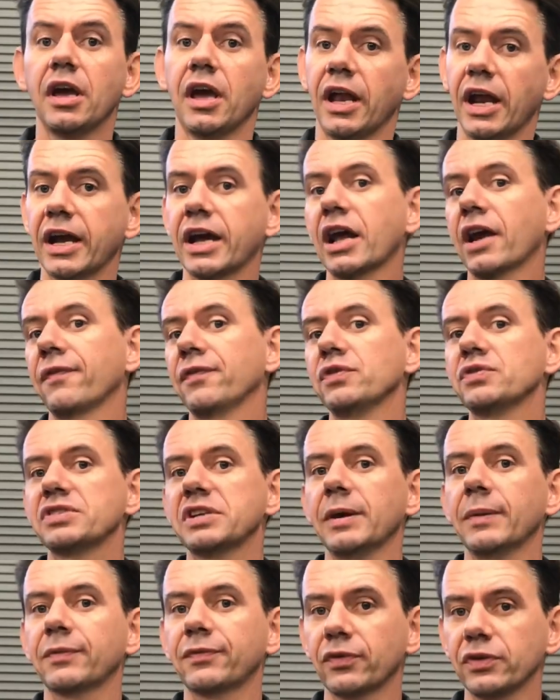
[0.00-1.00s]
and I got a few
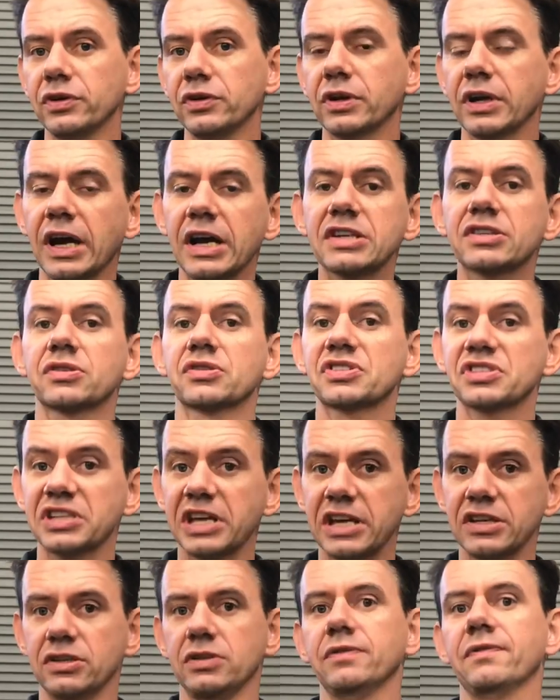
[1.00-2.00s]
tips for you guys, so
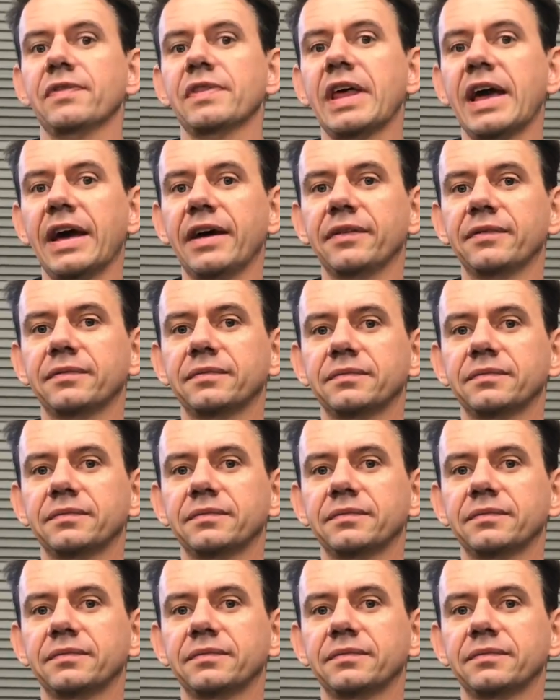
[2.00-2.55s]
stay tuned for that.